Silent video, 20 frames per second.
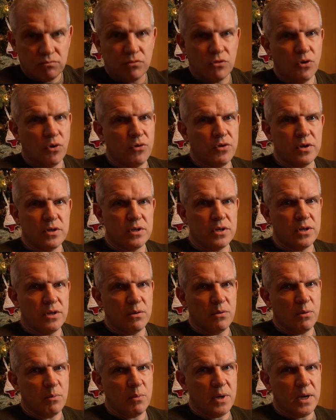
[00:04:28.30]
Nothing to
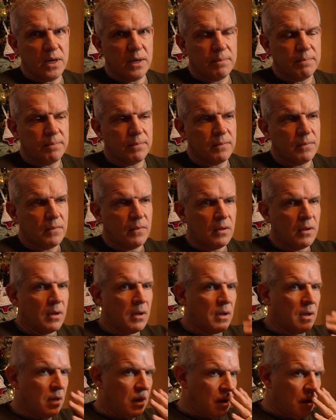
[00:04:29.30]
do with me.
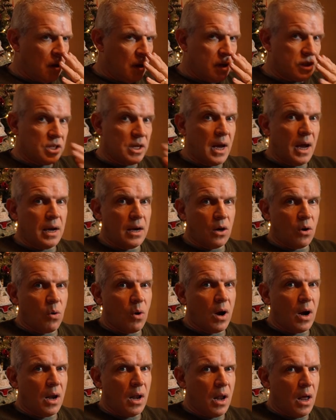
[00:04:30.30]
It's getting
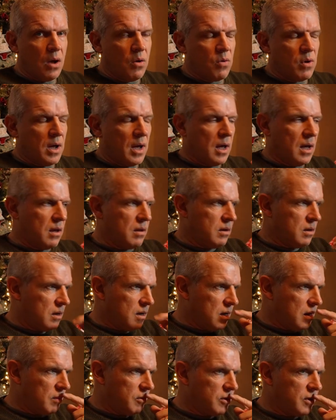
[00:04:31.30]
quite low now,
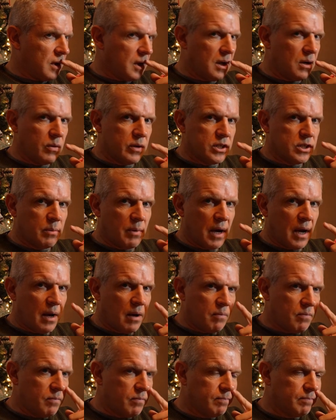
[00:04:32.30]
and I'm thinking, oh, it's
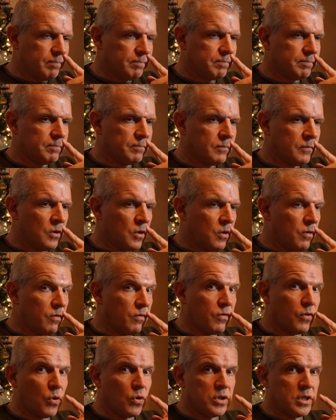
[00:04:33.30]
about
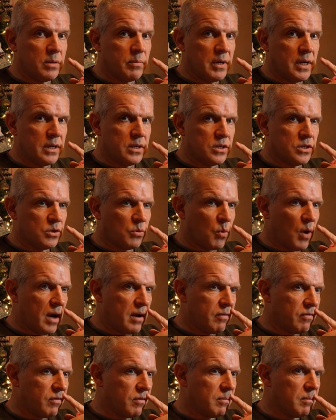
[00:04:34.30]
40 meters
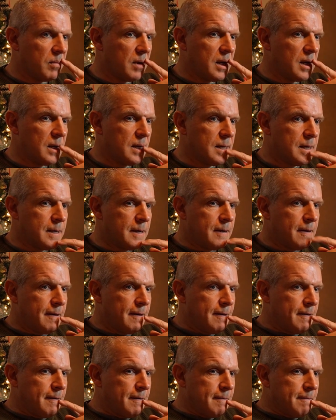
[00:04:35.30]
away from me.
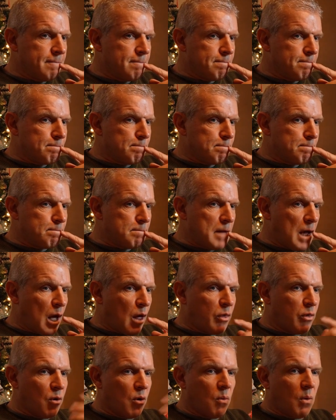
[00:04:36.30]
Now I
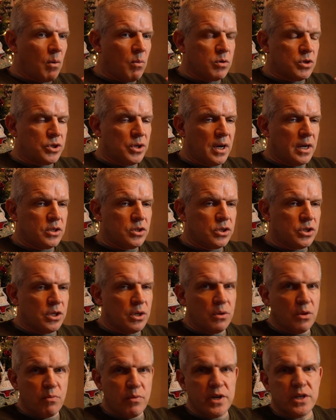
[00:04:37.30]
thought, well, should I just
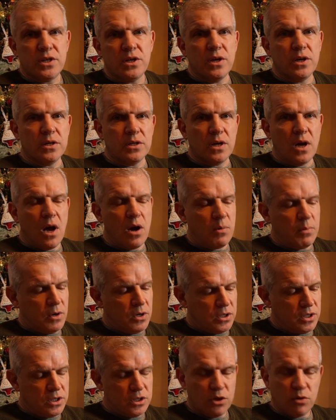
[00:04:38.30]
do the return to home?
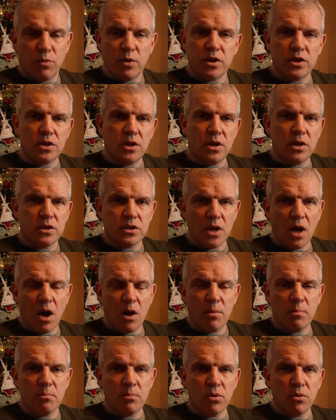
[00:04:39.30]
Because there's a return to
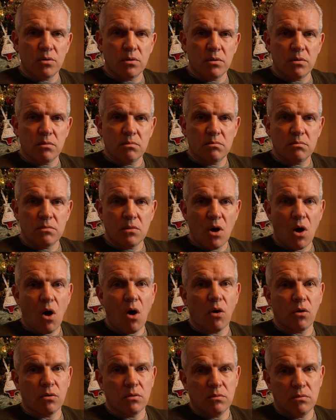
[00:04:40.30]
home button
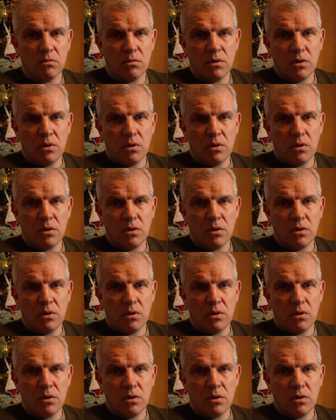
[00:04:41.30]
on